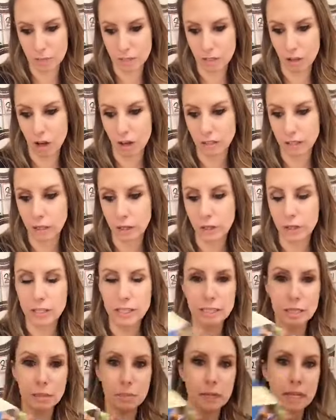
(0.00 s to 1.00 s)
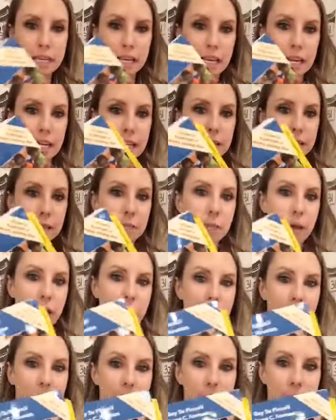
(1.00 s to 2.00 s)
It's called Literacy Beginnings
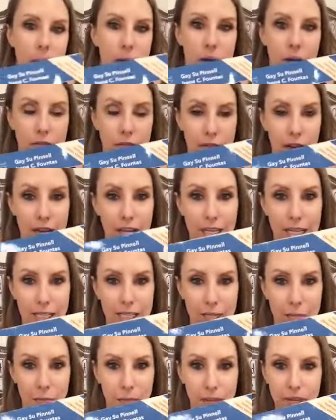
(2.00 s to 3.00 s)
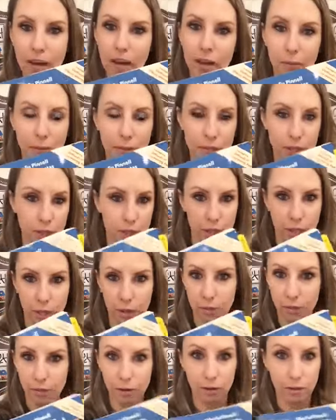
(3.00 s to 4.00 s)
by Fountas and Pinnell, which, you
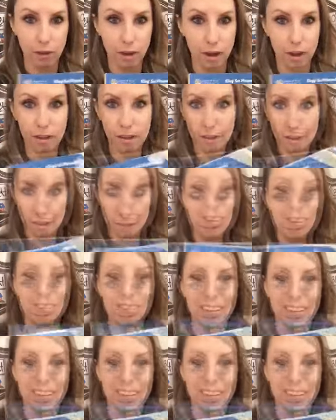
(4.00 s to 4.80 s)
know, they're the, the